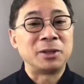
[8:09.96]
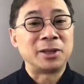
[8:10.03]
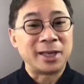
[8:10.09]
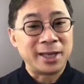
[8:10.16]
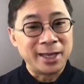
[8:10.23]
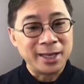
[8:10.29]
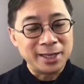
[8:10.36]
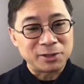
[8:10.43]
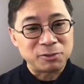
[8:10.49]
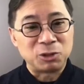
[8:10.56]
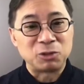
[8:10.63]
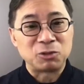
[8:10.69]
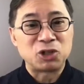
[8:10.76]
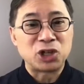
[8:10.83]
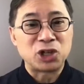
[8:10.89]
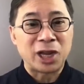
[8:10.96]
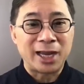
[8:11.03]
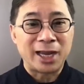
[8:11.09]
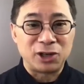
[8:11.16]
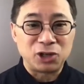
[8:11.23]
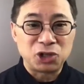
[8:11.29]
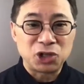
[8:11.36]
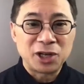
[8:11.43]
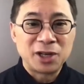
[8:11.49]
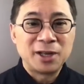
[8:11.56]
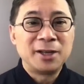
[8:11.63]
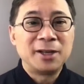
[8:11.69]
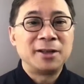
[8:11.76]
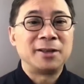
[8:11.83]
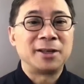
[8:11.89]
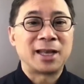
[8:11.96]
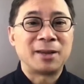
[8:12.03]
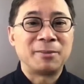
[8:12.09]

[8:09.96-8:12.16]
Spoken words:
with the heat will change the